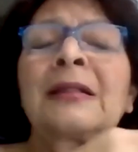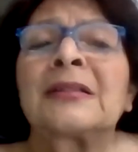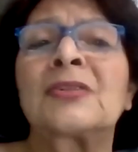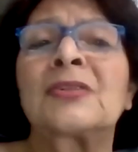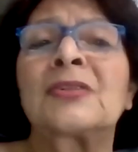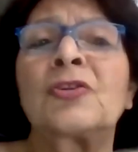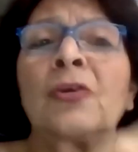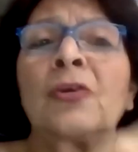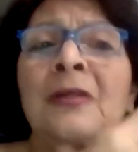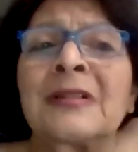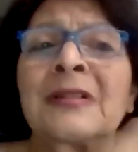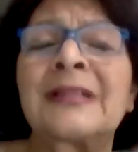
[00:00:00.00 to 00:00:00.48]
is
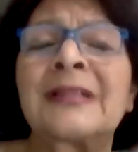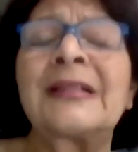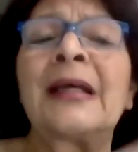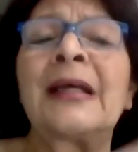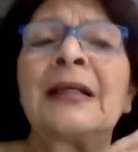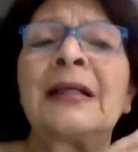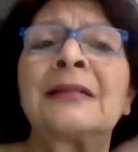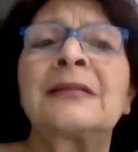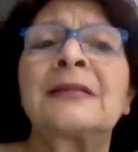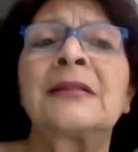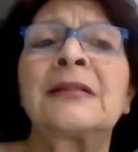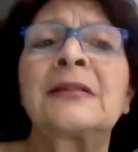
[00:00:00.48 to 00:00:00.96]

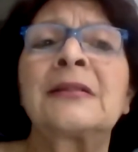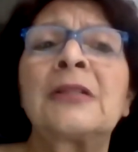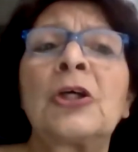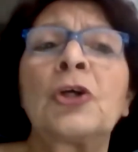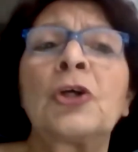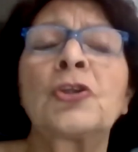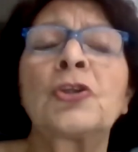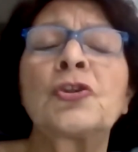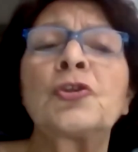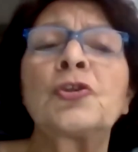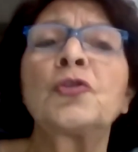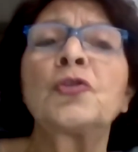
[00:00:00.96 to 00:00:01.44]
translated
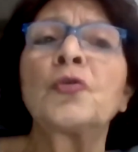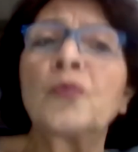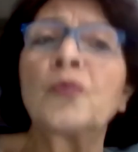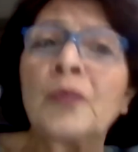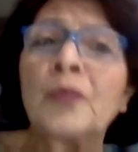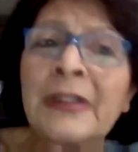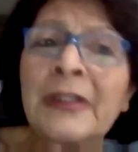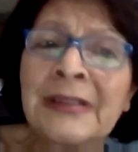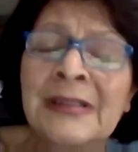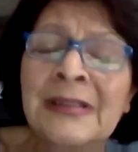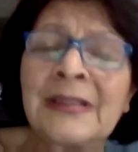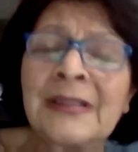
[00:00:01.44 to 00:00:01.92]
to
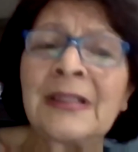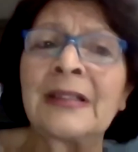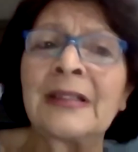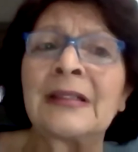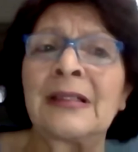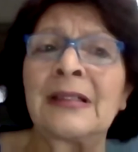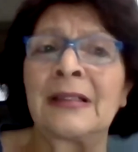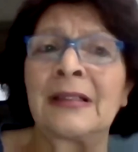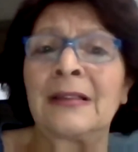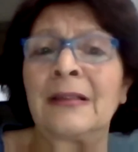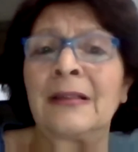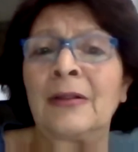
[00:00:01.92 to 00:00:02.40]

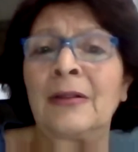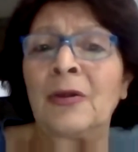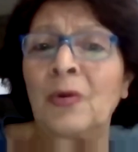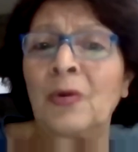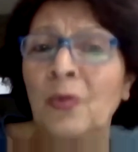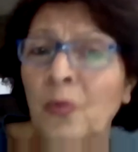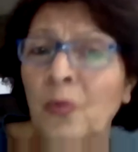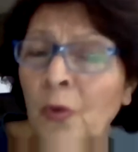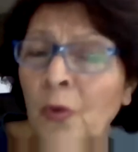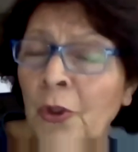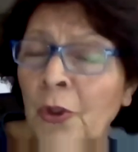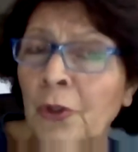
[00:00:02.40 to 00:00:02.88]
written
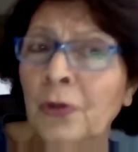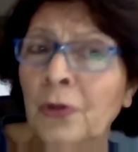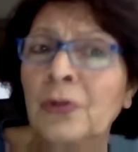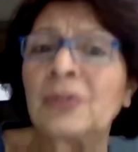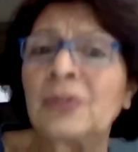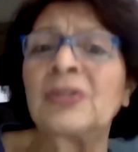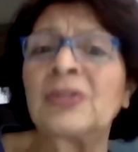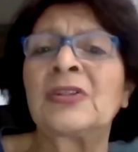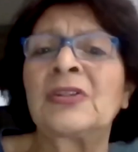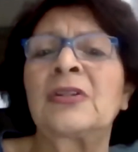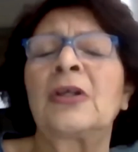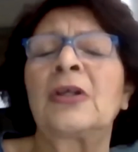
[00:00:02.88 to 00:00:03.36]

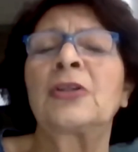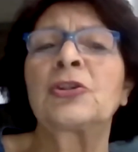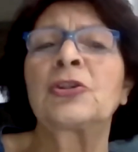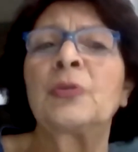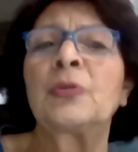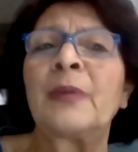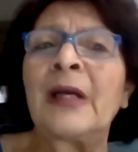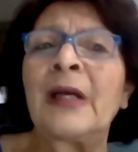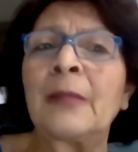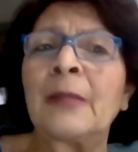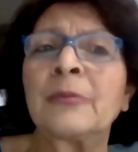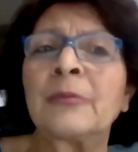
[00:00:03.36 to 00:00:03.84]
words, to
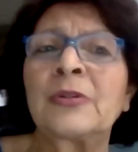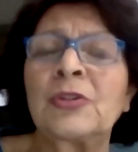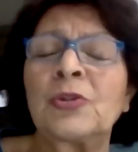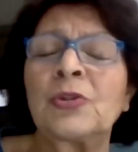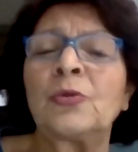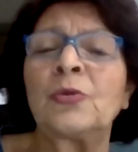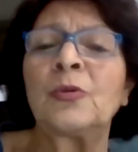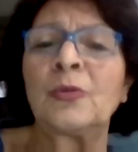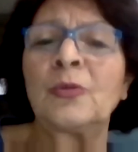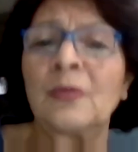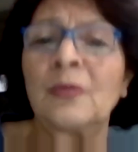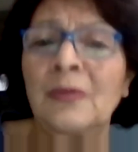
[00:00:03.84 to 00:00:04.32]
be able
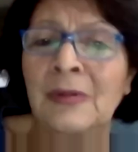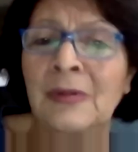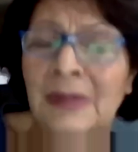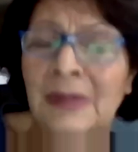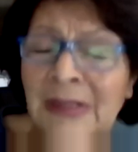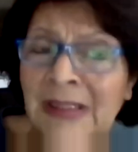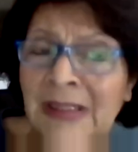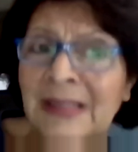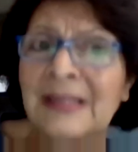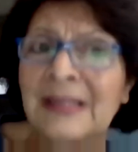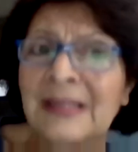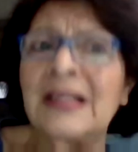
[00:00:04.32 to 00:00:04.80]
to
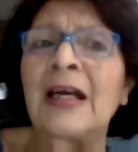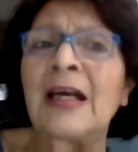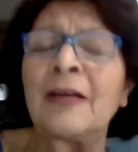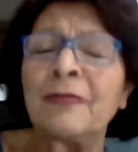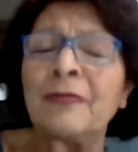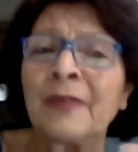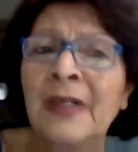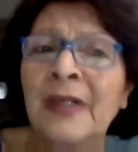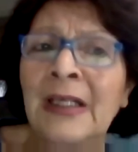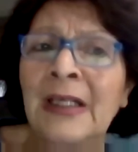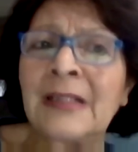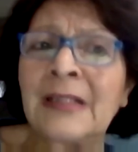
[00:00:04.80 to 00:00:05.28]

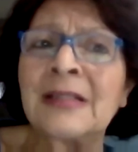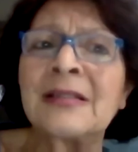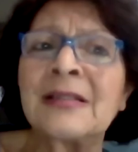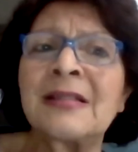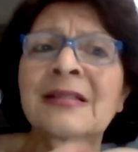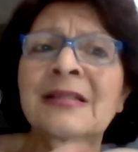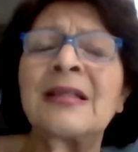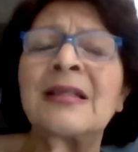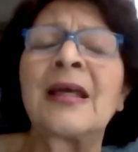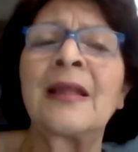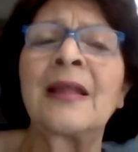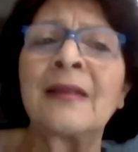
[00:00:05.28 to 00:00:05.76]
decipher,
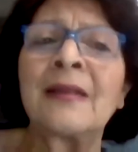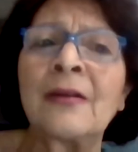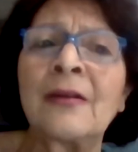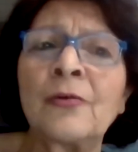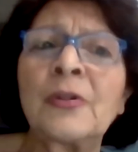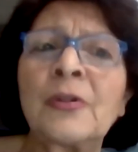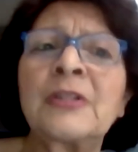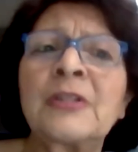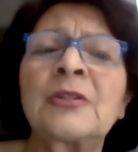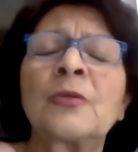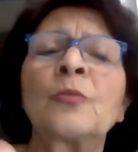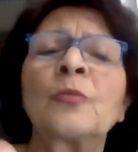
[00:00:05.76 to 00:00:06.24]
understand the
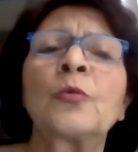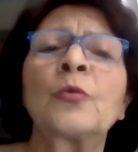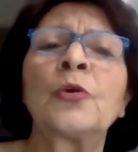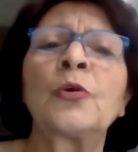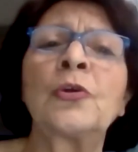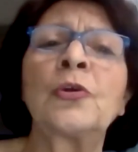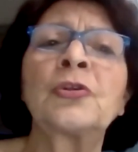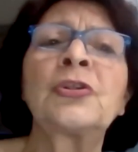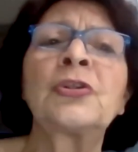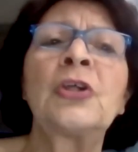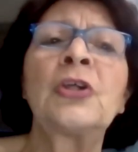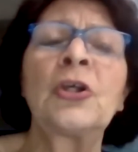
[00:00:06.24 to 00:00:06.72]
written
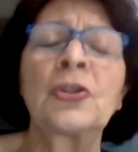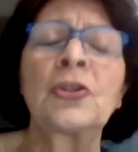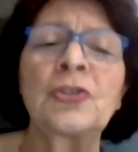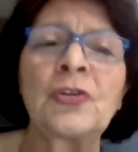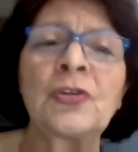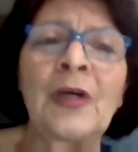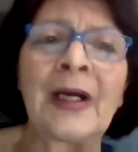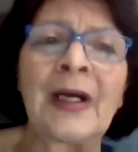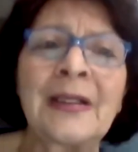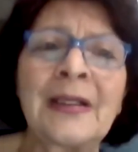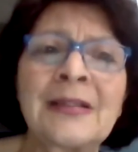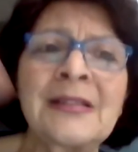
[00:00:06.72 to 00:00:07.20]
word,
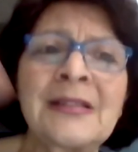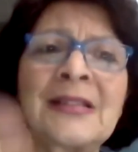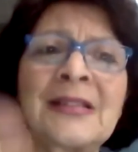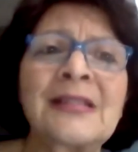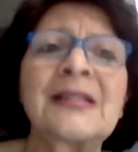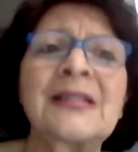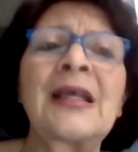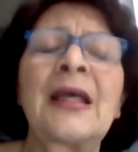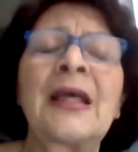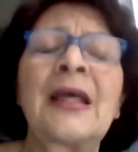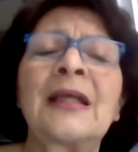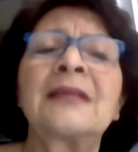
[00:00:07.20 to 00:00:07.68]
to
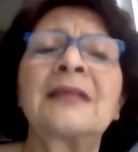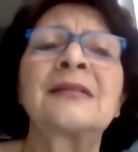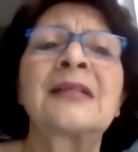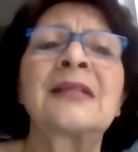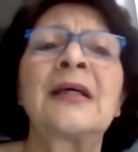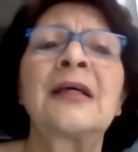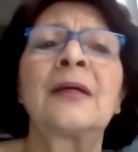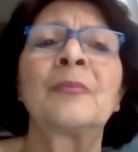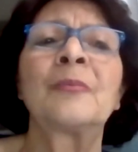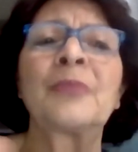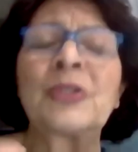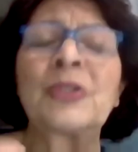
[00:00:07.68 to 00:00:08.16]
understand
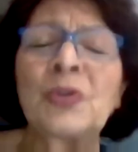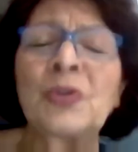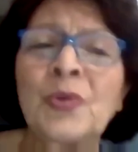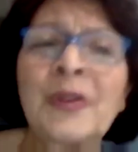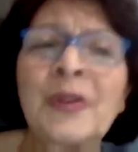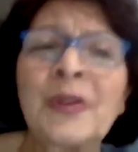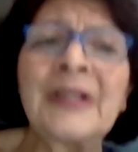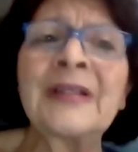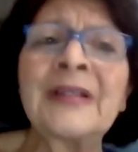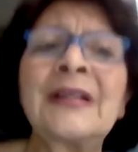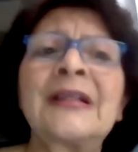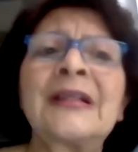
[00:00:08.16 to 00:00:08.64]

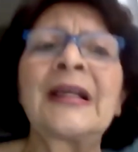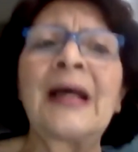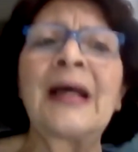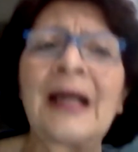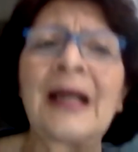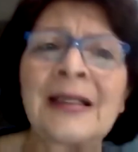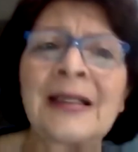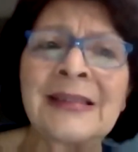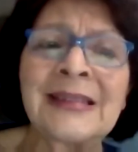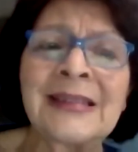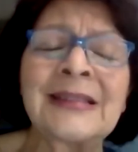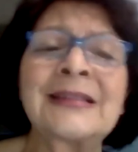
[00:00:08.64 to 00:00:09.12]
between the
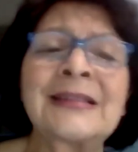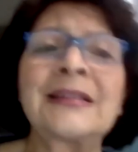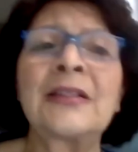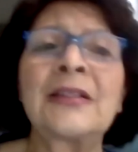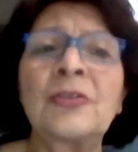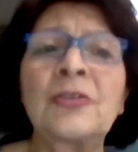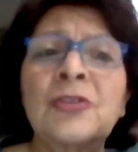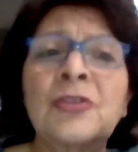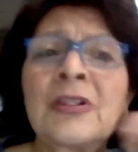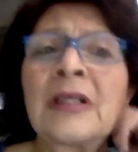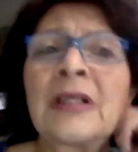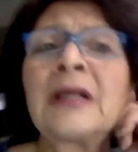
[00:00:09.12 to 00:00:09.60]
lines,
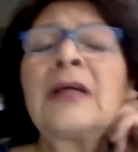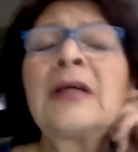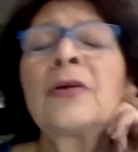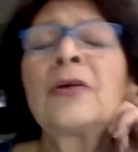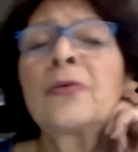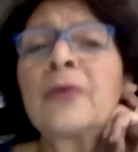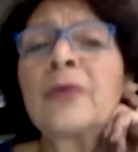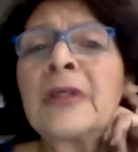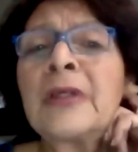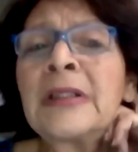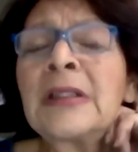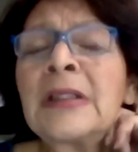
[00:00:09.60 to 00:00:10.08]
etc.,
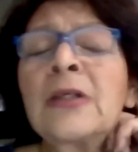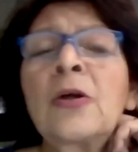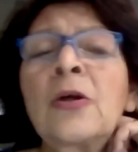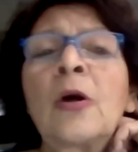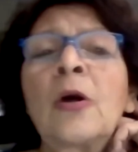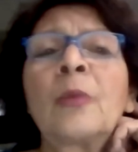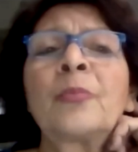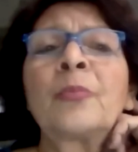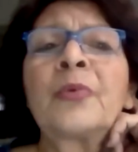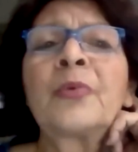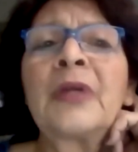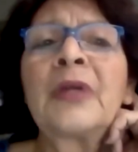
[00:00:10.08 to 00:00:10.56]
reading
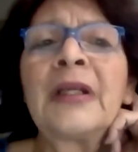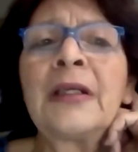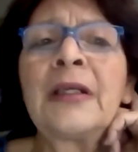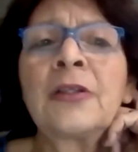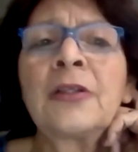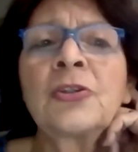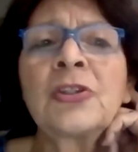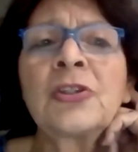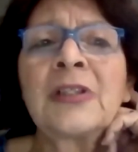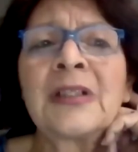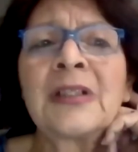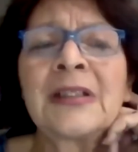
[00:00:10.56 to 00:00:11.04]

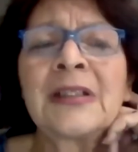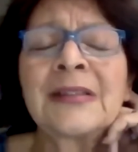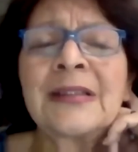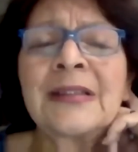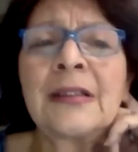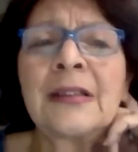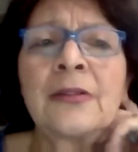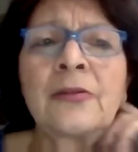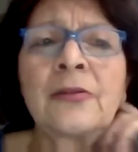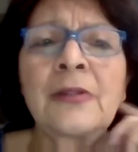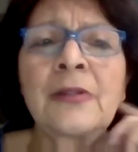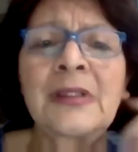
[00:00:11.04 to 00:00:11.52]
comprehension,
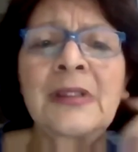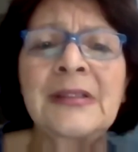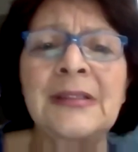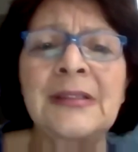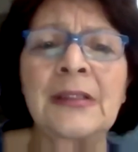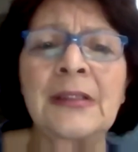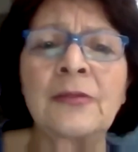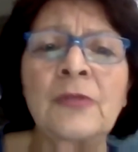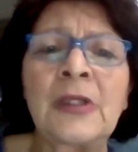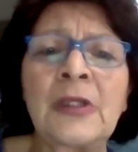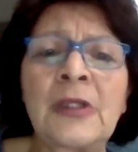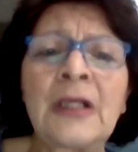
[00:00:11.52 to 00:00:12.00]
etc.,
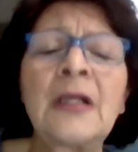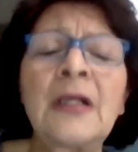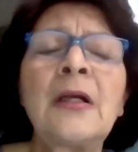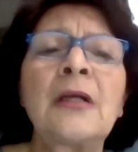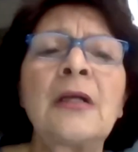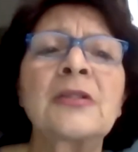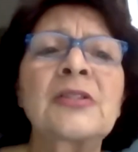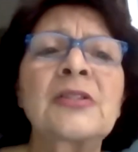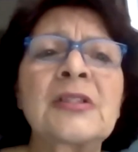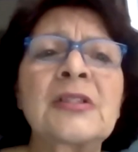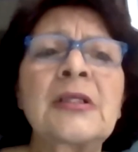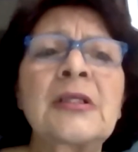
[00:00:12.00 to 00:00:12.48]
etc.
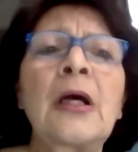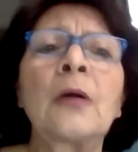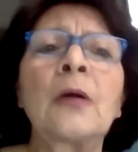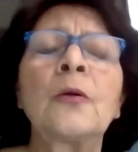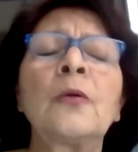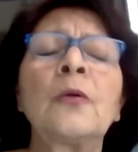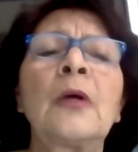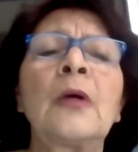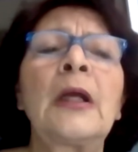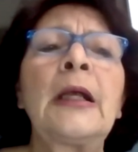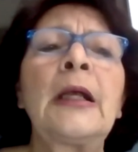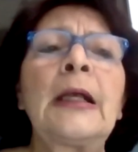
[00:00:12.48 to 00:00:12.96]

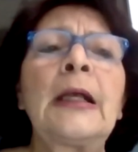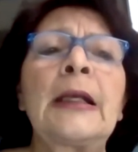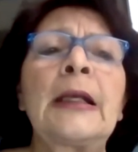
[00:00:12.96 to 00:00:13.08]
So